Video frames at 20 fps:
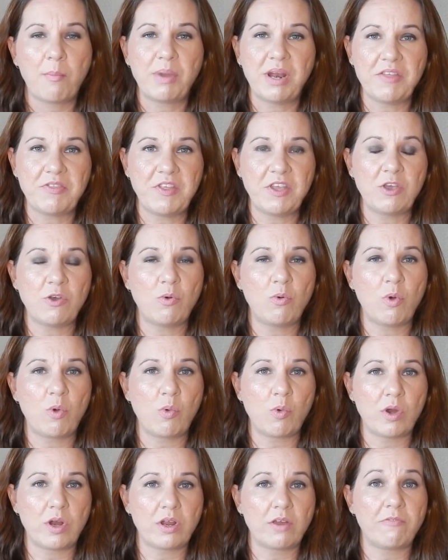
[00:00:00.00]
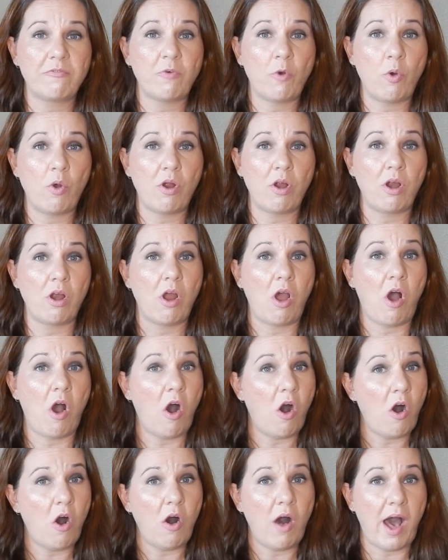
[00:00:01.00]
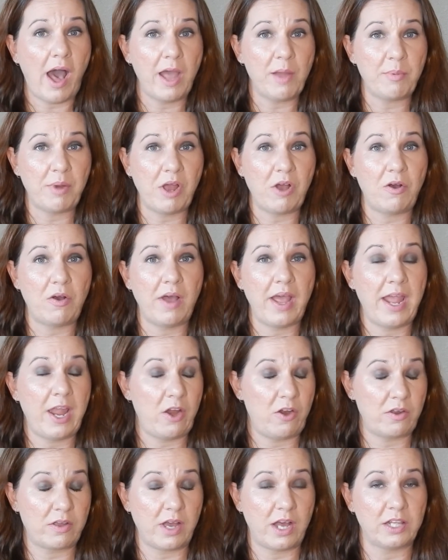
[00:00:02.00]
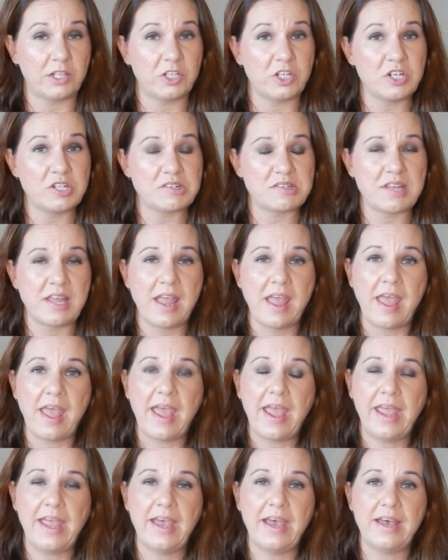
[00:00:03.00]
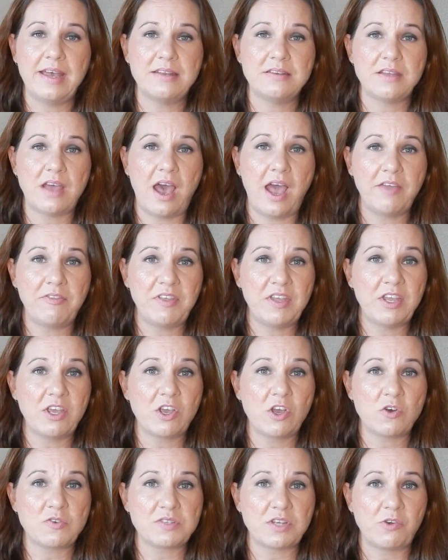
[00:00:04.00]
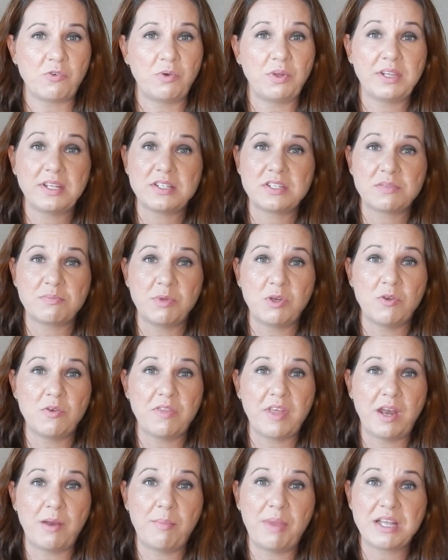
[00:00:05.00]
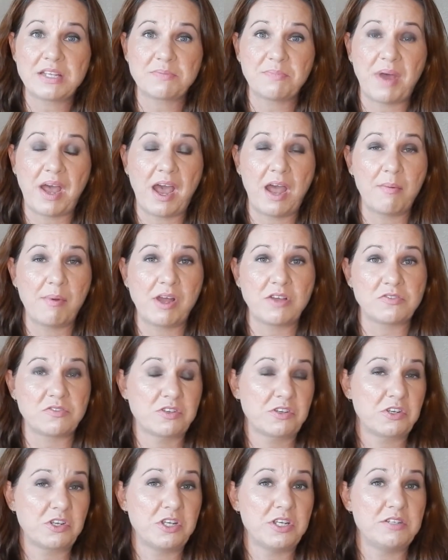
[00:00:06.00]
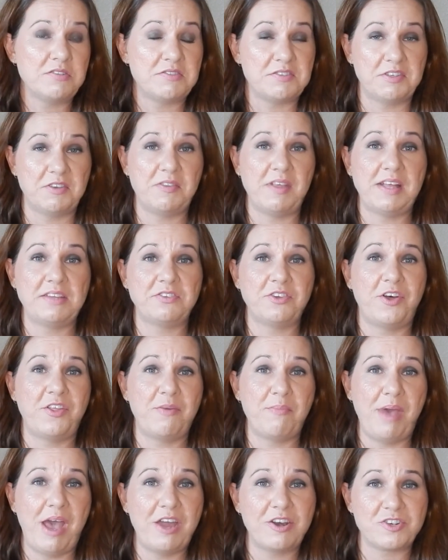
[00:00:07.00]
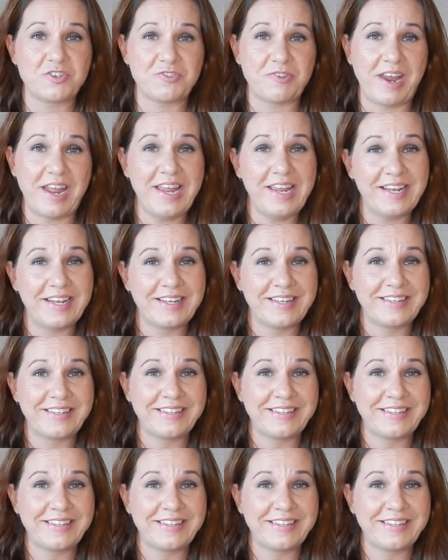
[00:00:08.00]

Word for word: but I think it will work for all eyebrow hair colors, and I think it goes on really smooth and it makes my eyebrows look good, so that's all that matters, right?